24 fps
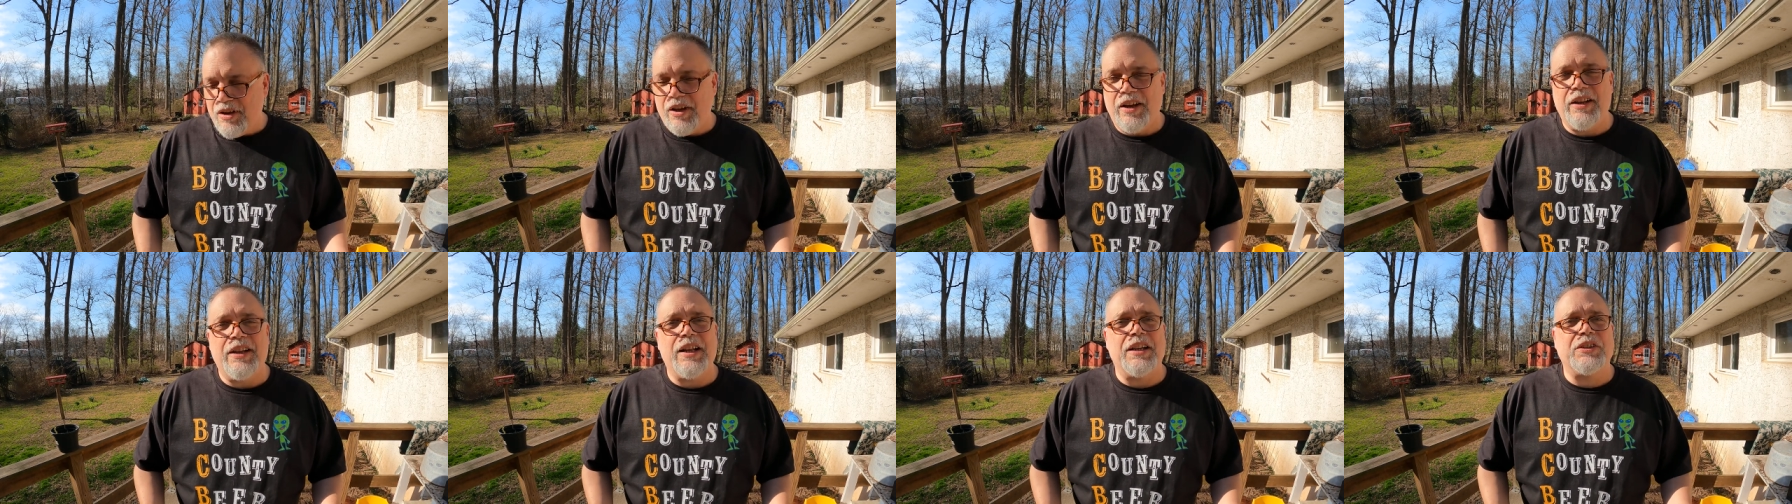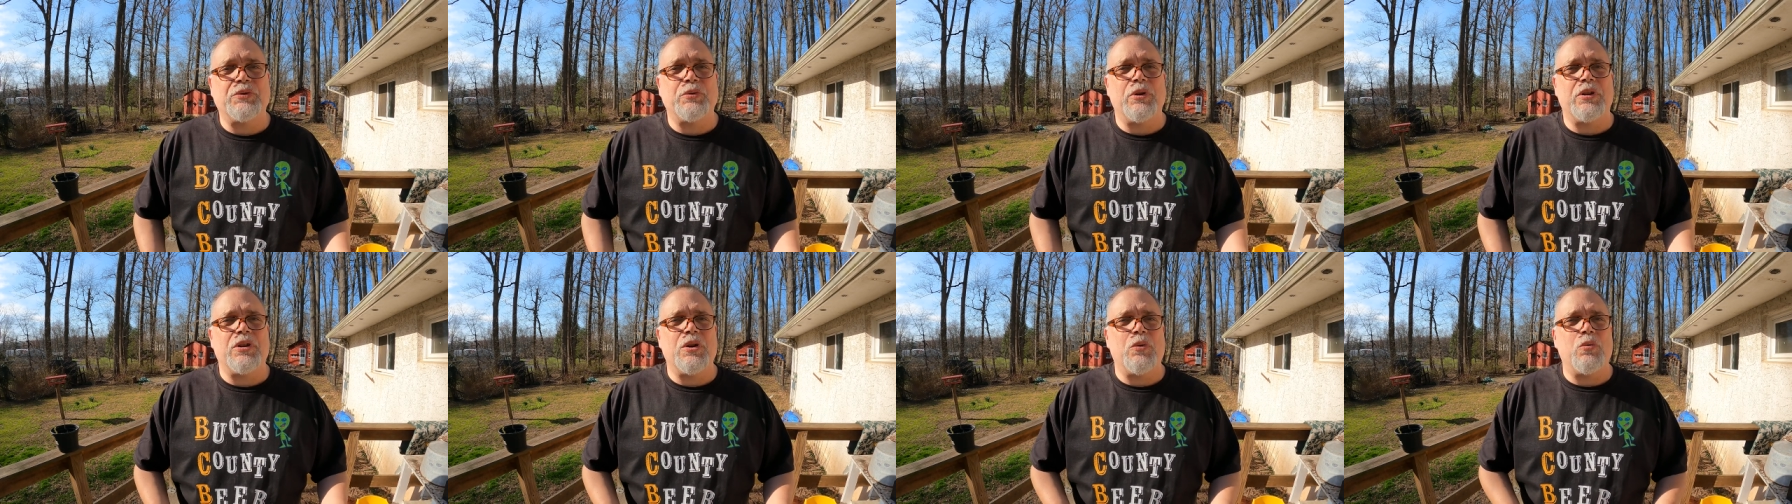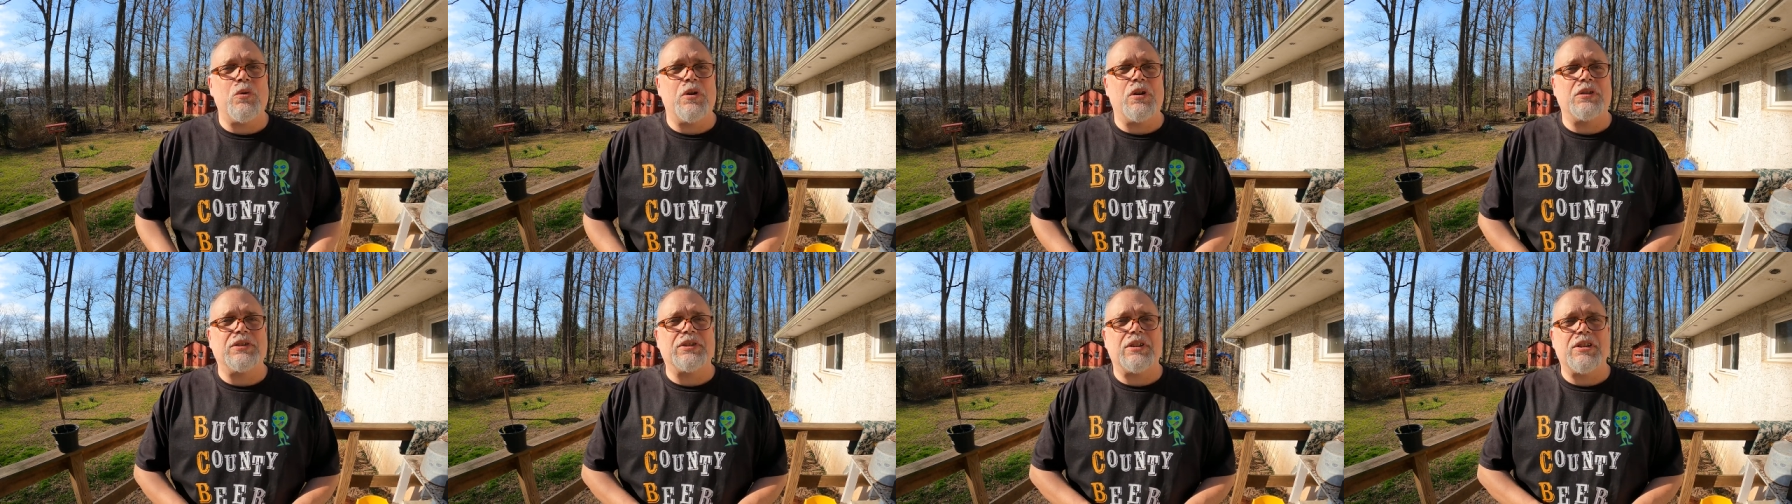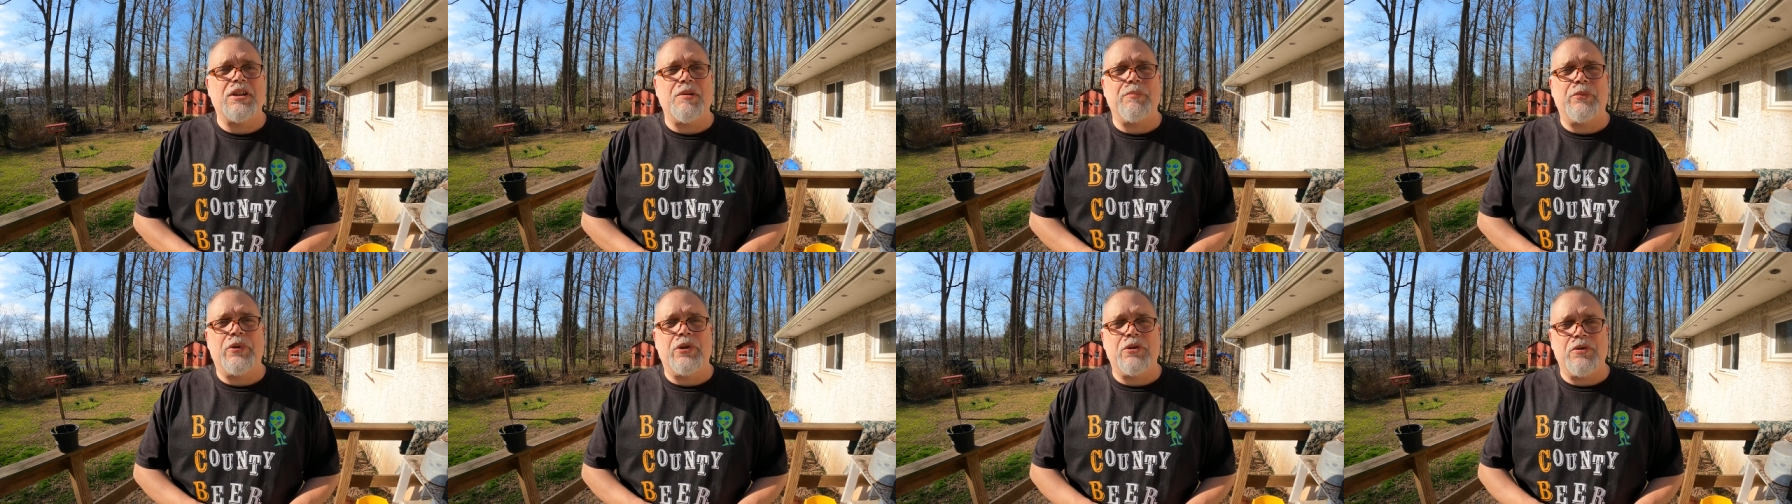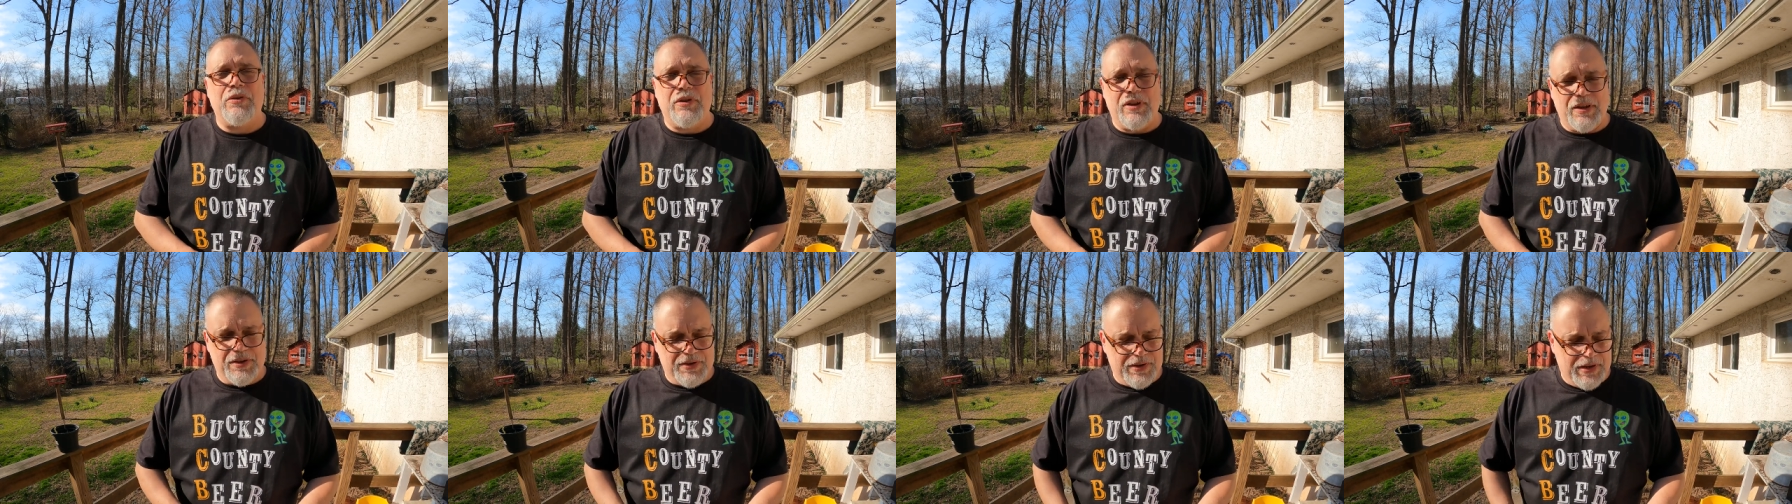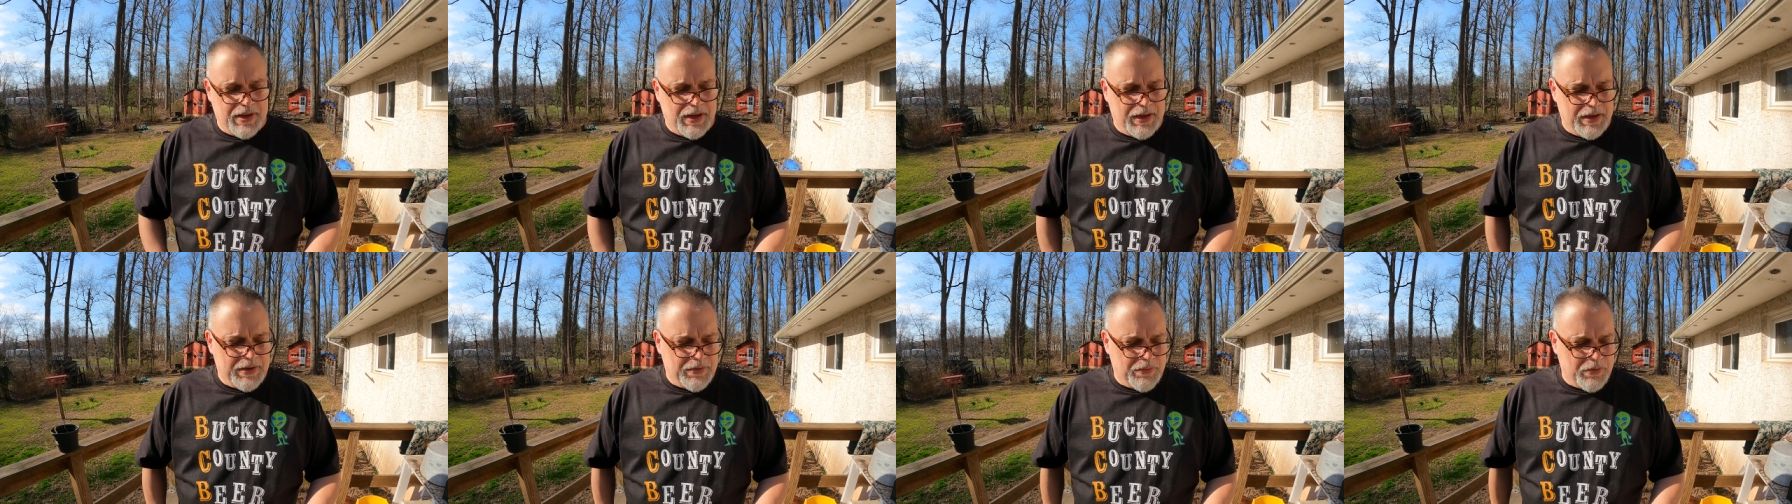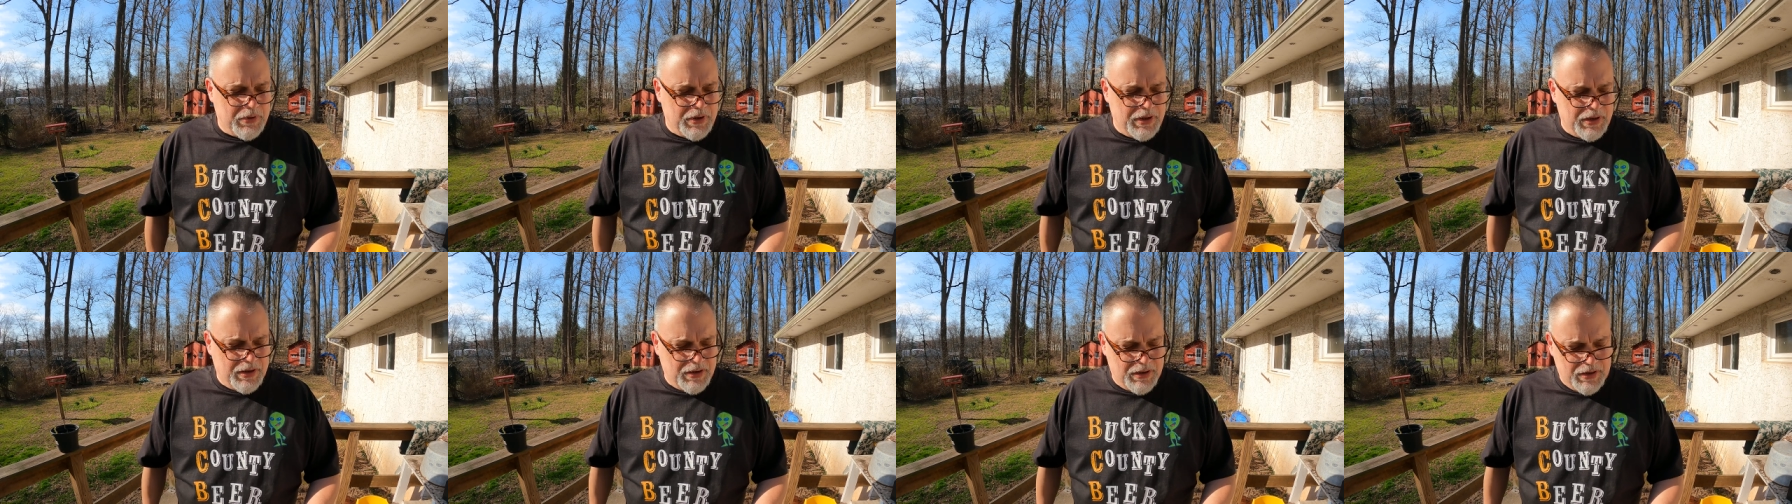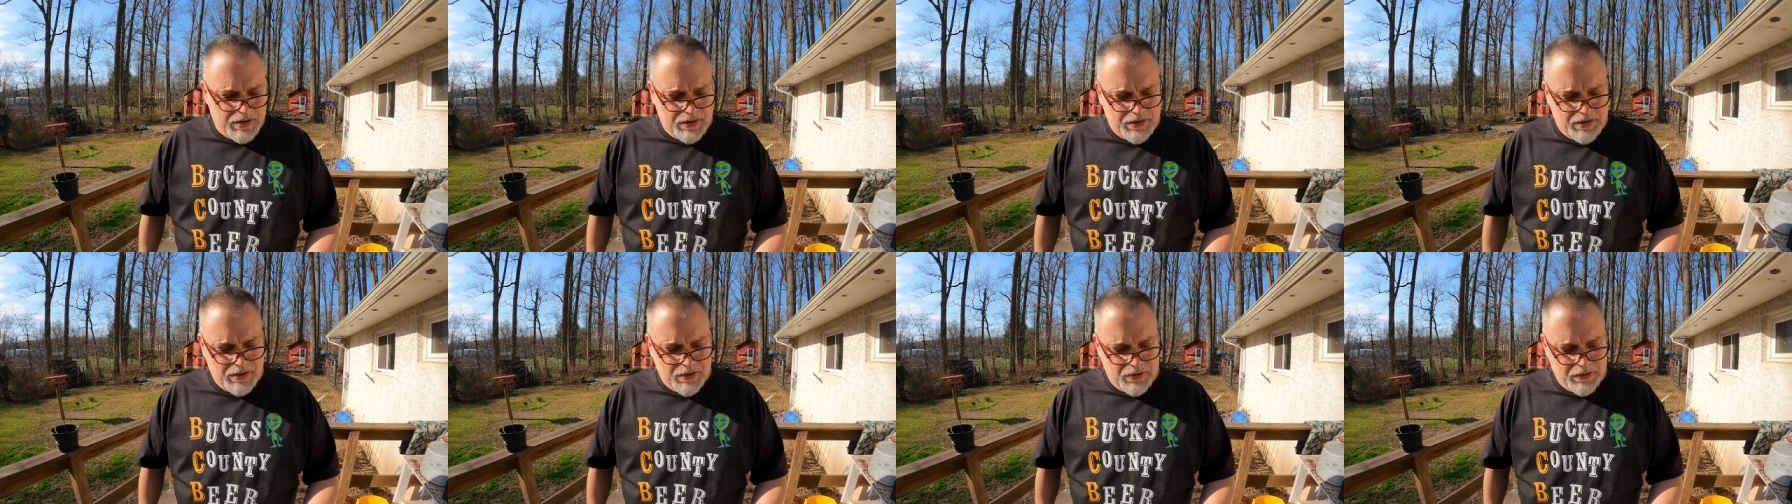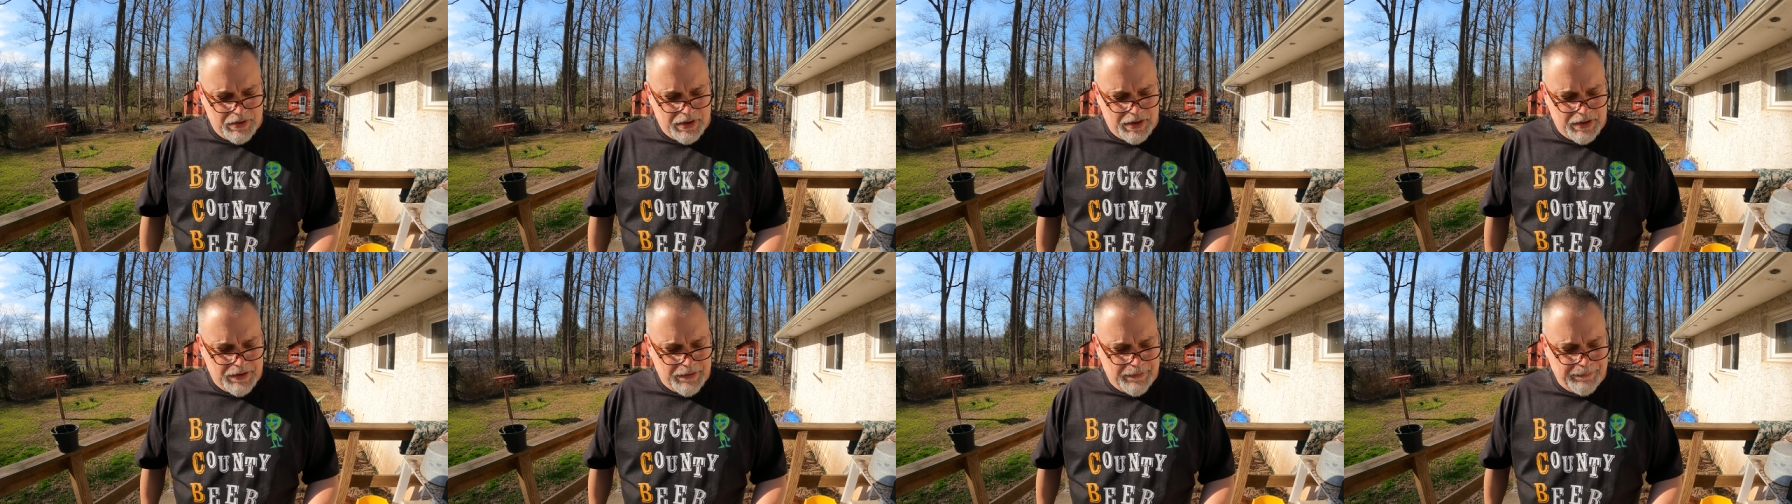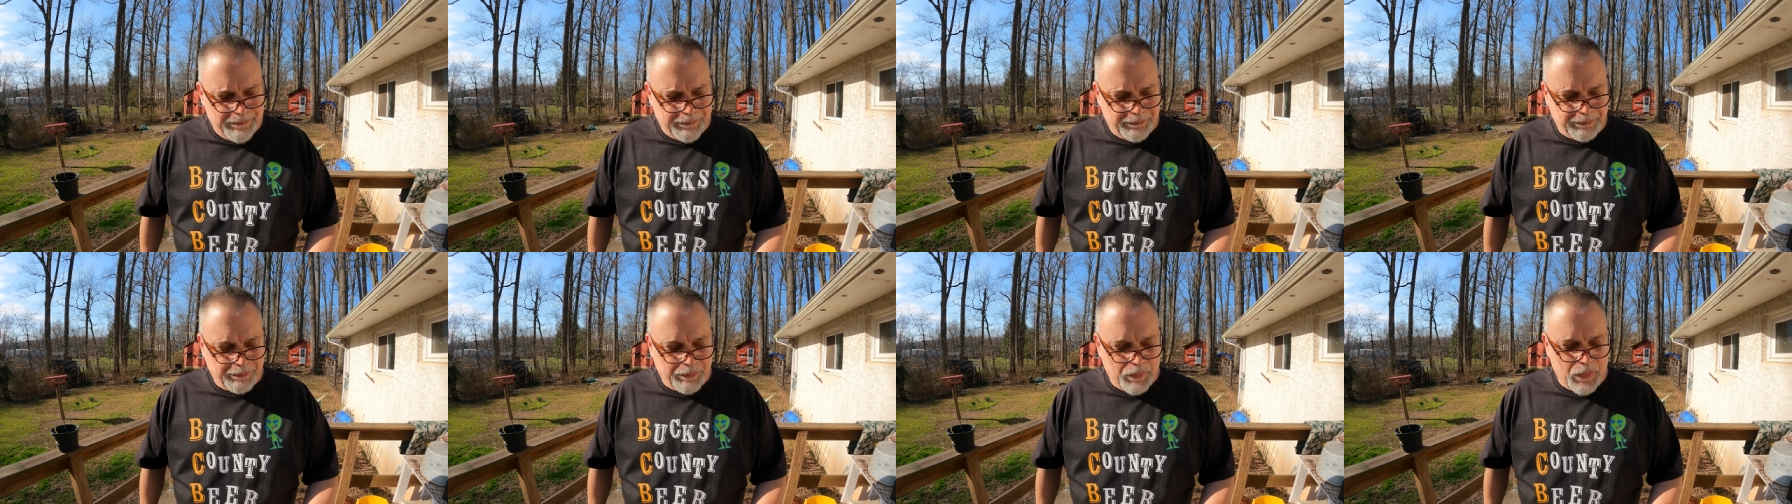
And that's what the world's come to these days. What are you going to do, you know?